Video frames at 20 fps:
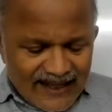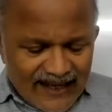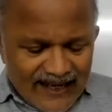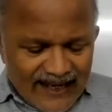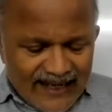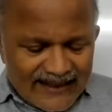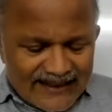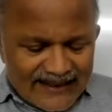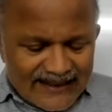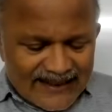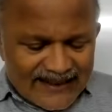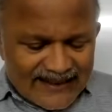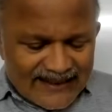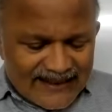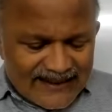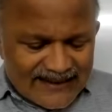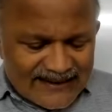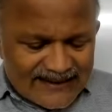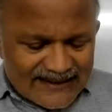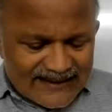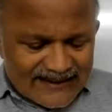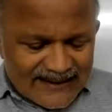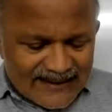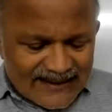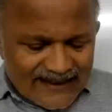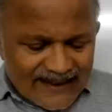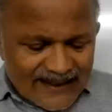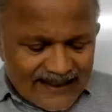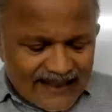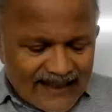and that is
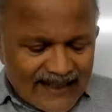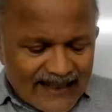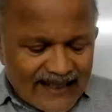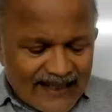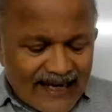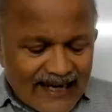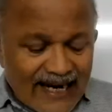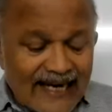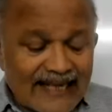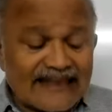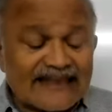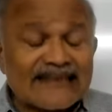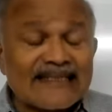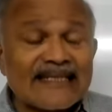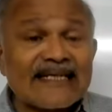answer